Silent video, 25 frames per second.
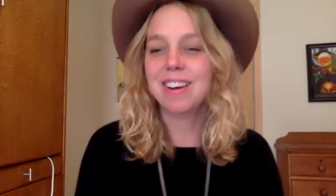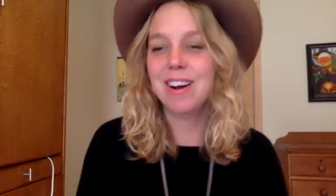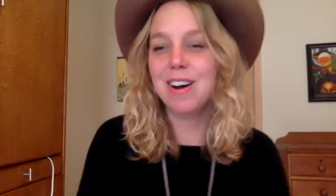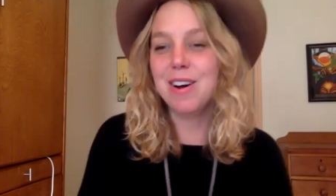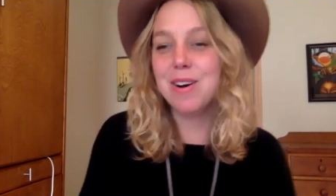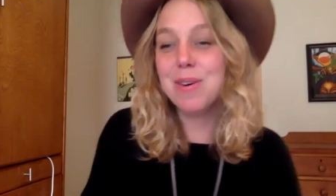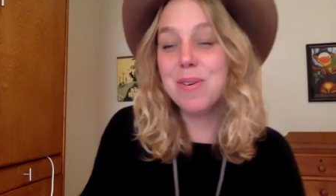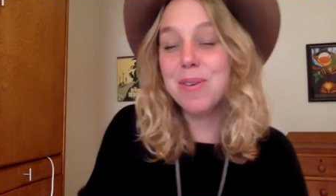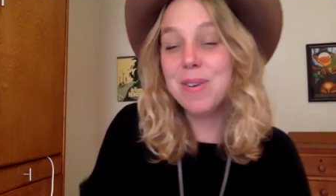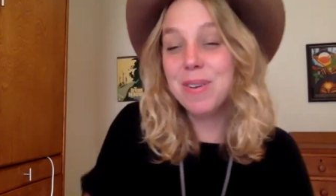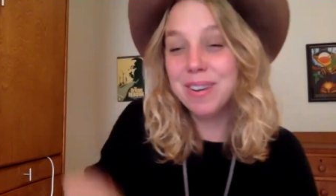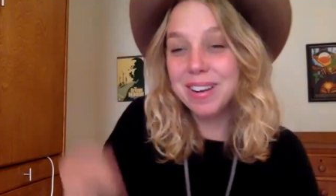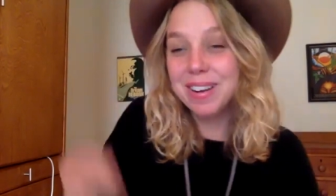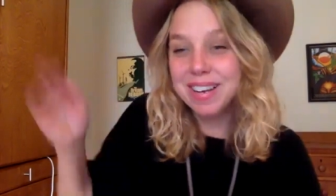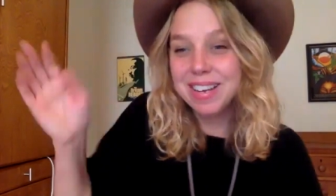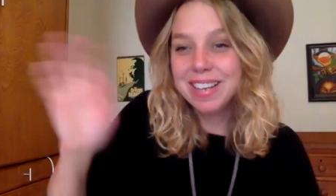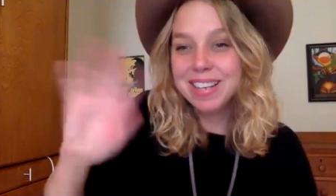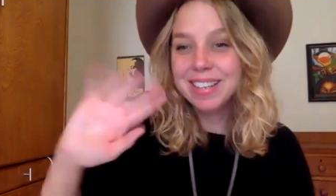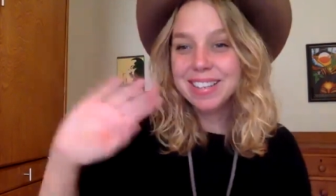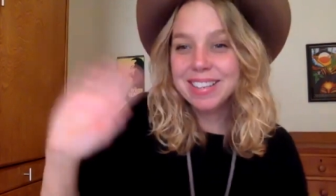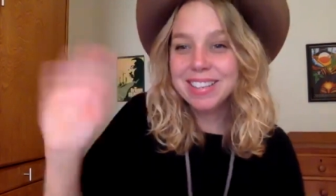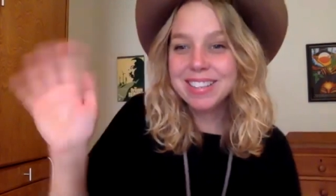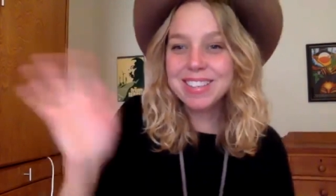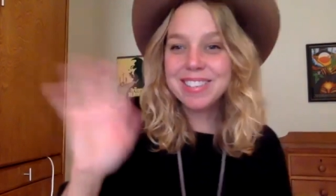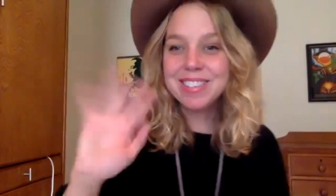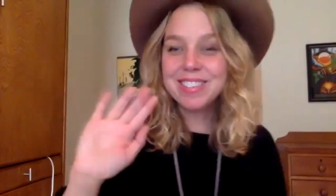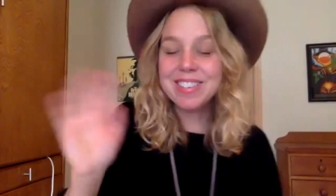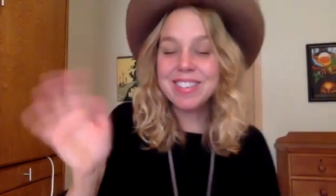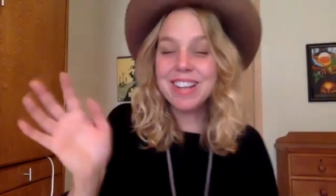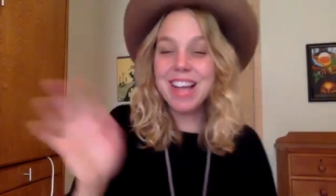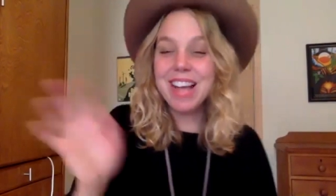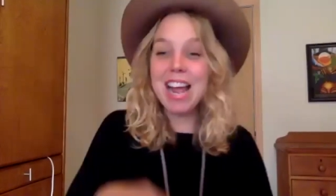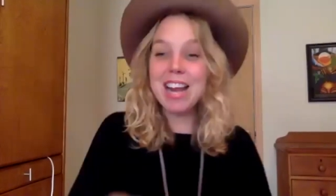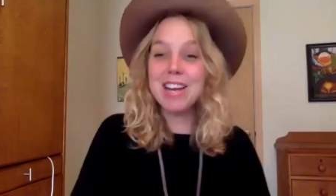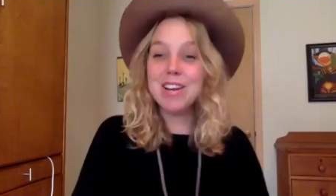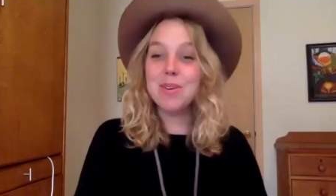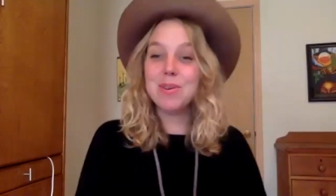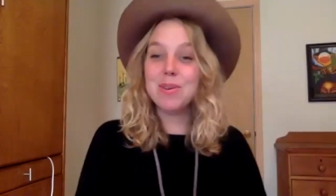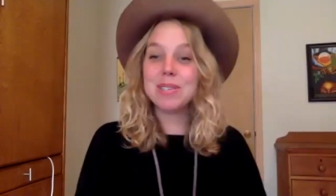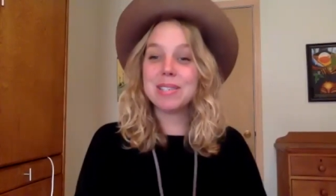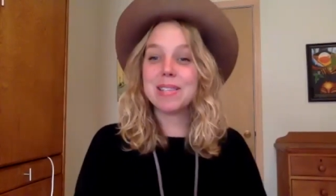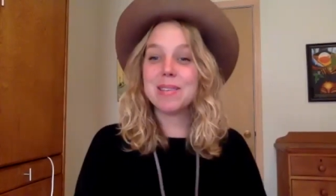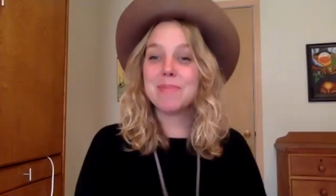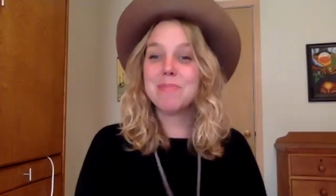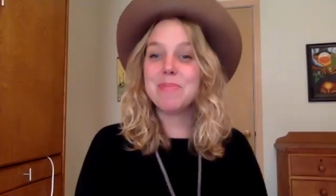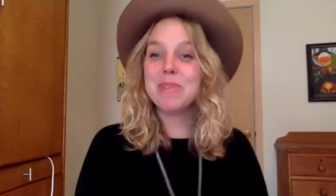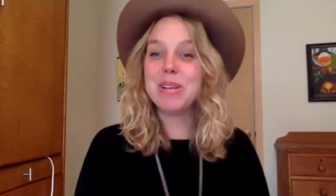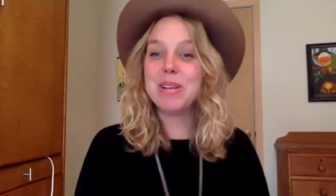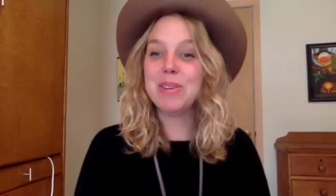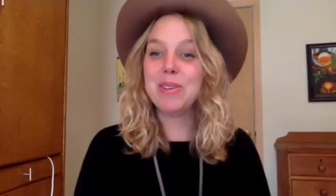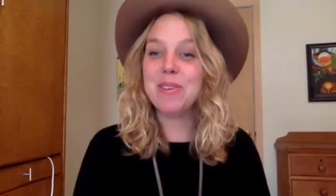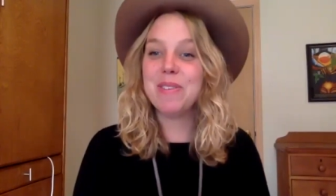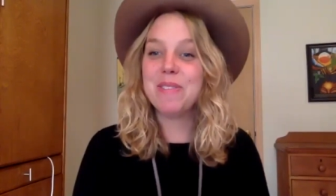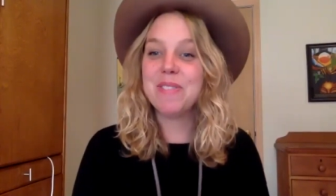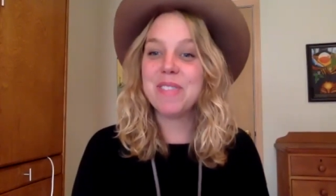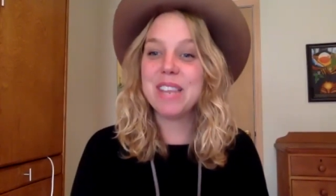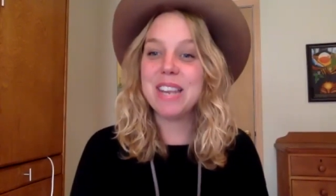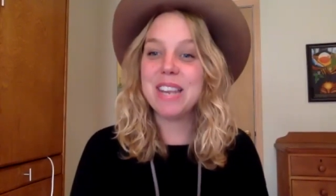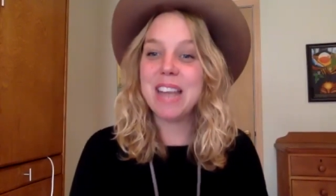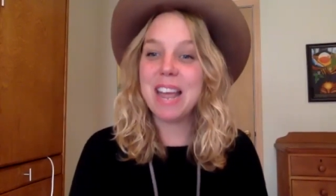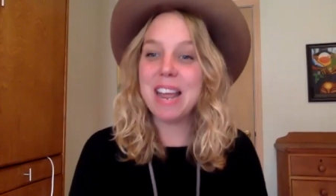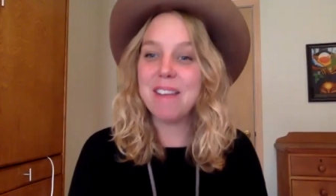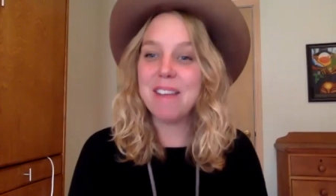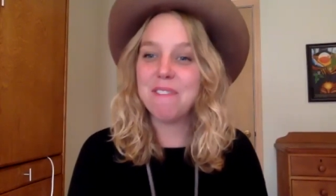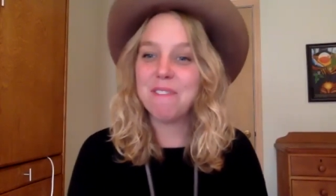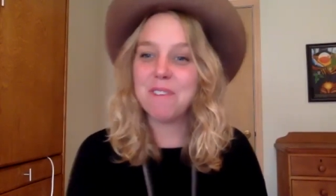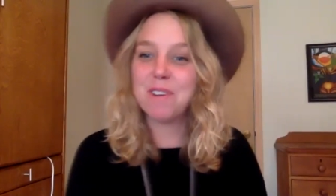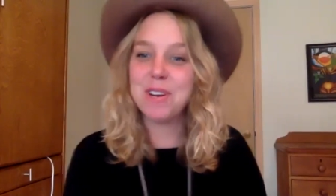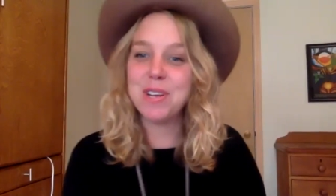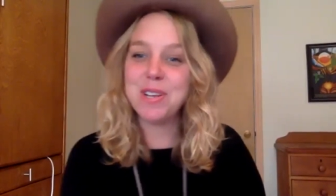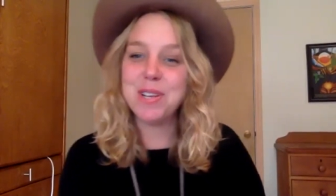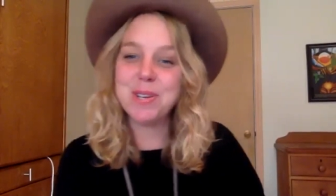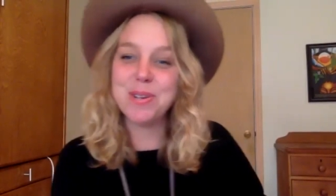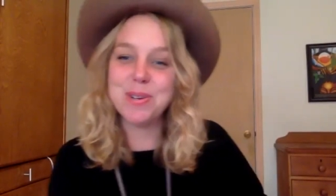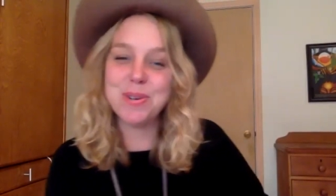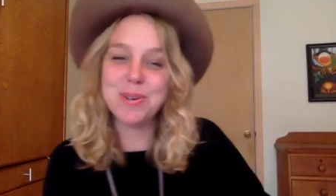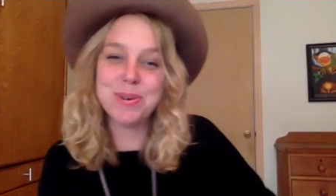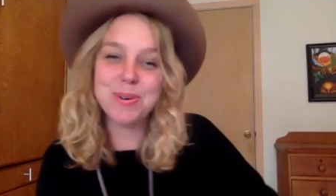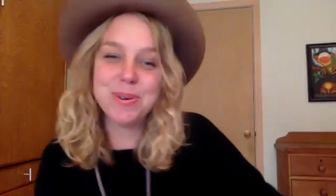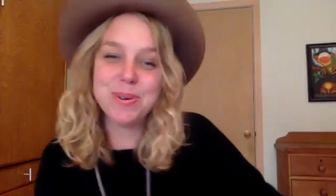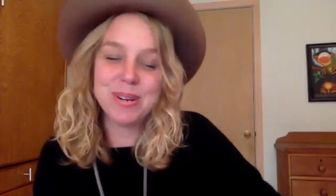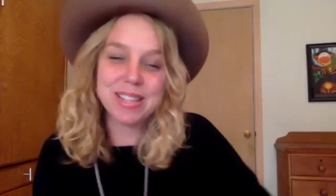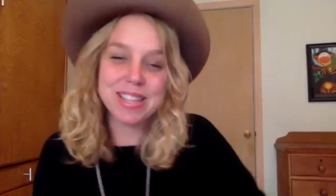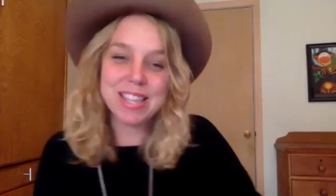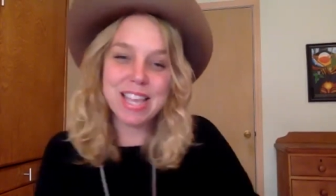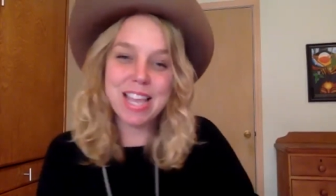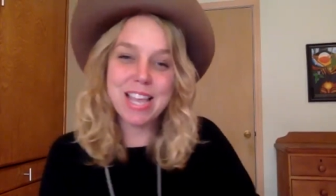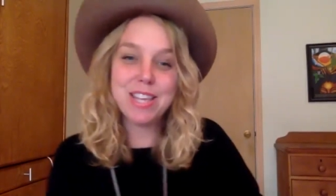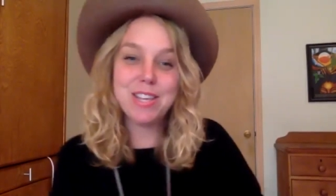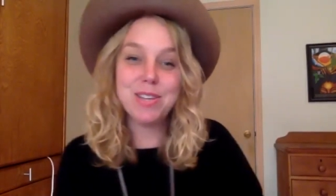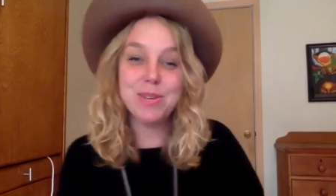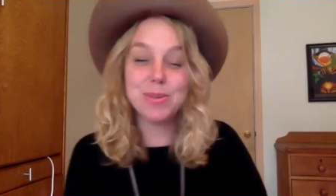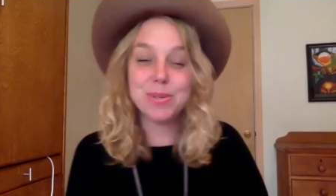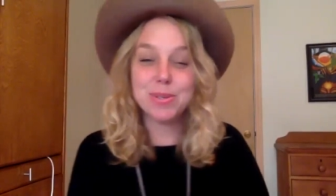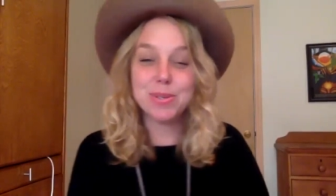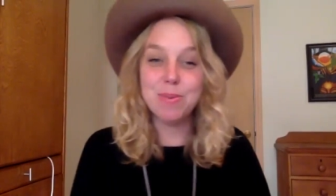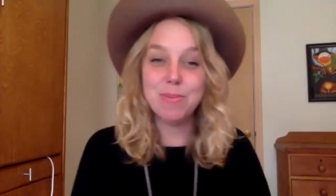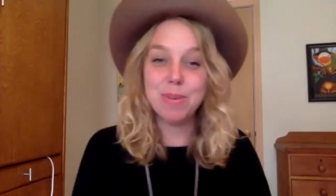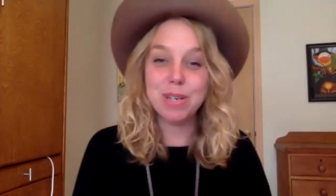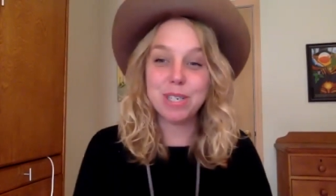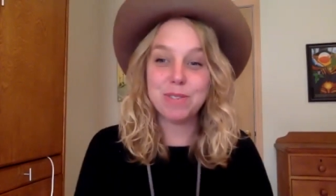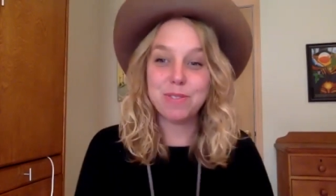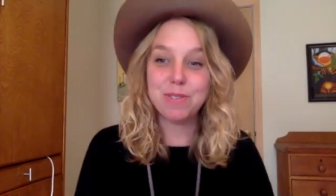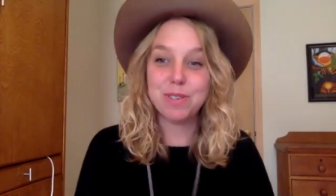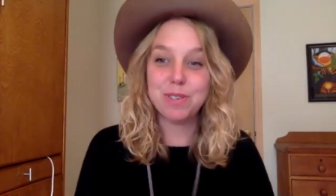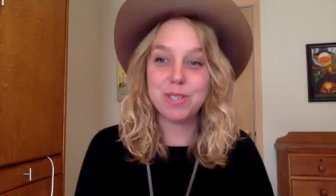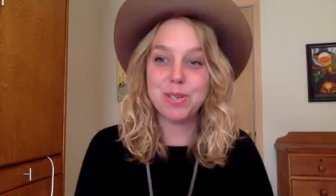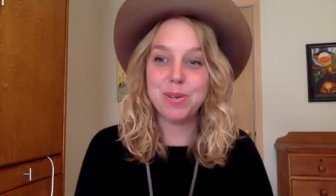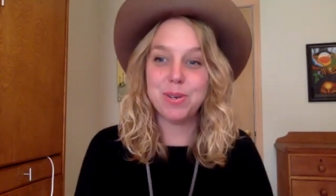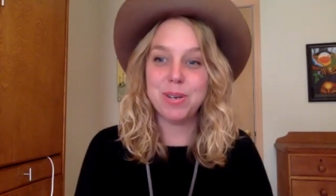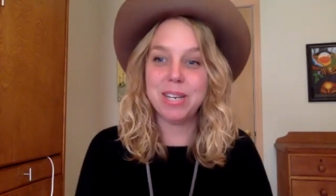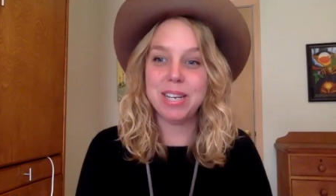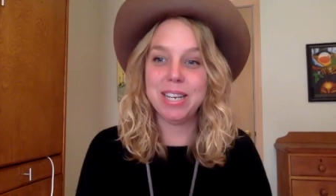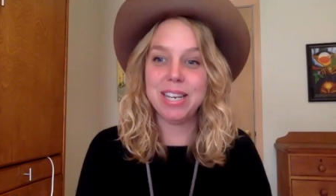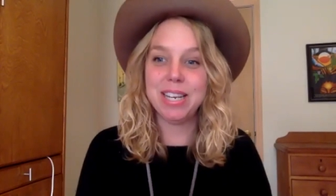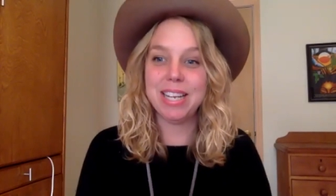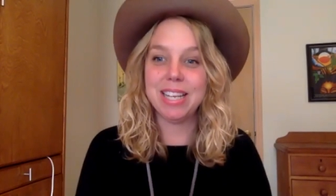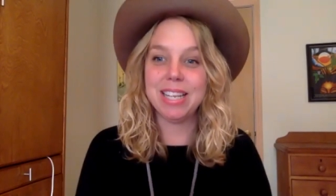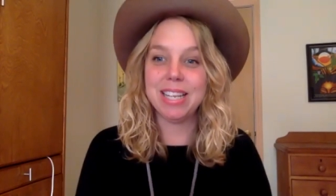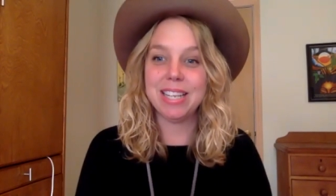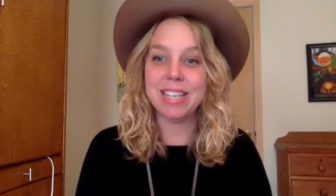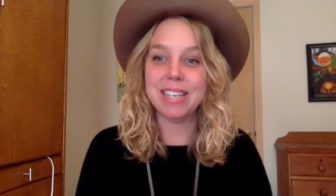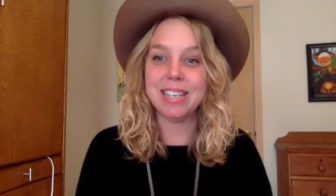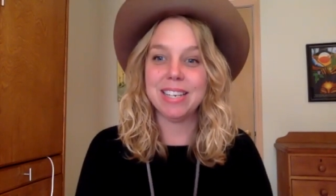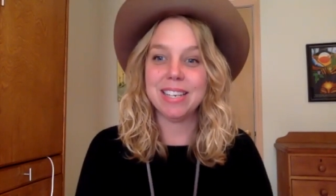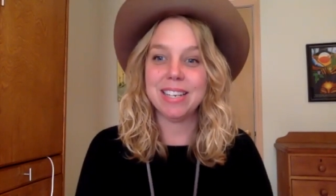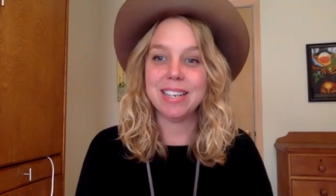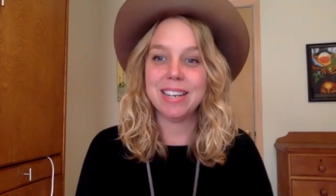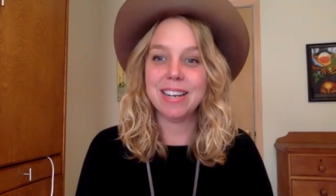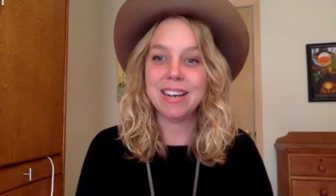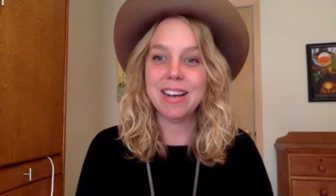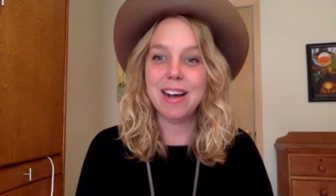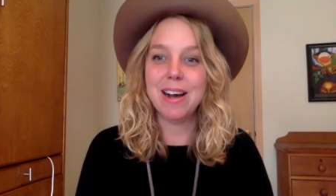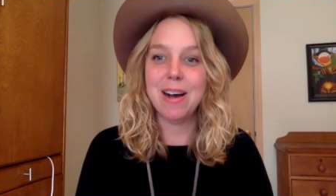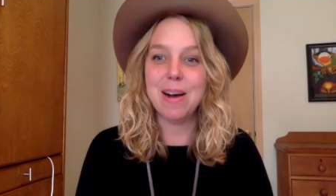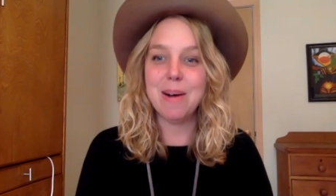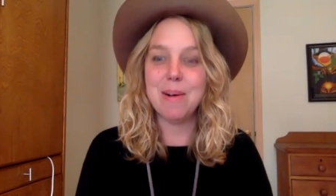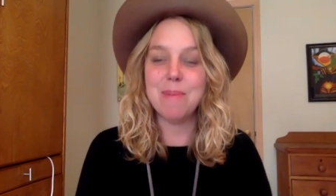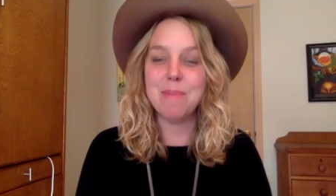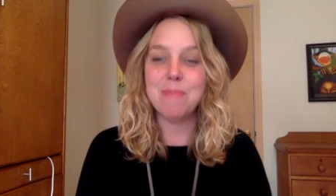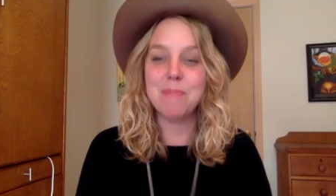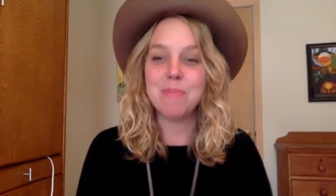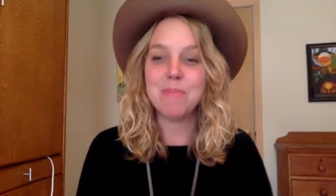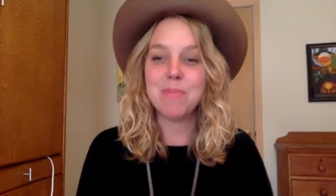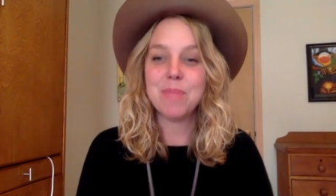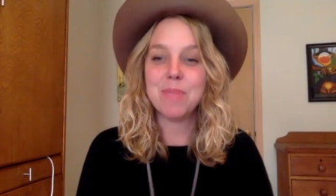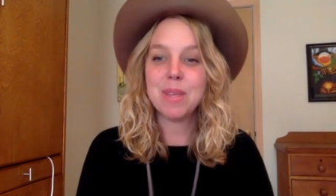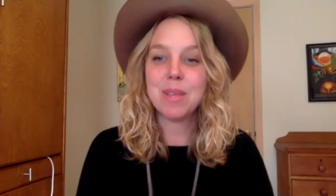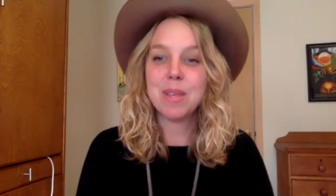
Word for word: Oh, I know it's the middle of the night for you. Thank you so much for tuning in. Um,